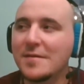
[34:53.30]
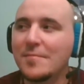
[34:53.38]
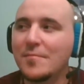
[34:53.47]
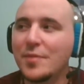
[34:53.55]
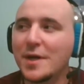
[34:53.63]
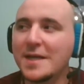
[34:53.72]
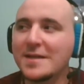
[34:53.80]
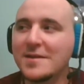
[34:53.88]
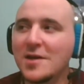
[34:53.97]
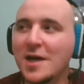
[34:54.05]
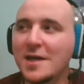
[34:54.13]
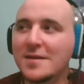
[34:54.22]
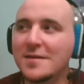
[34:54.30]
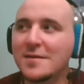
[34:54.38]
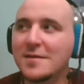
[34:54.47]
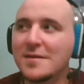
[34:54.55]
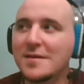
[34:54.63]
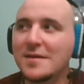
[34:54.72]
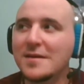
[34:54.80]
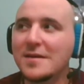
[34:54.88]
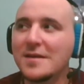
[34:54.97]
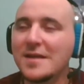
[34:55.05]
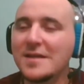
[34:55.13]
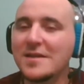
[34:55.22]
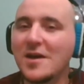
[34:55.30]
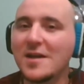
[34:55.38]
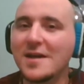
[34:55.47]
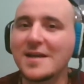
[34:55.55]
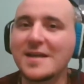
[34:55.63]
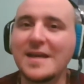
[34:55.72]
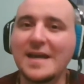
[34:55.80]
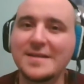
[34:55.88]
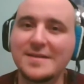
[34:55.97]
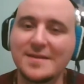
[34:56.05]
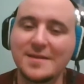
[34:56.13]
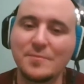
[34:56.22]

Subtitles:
but he's not against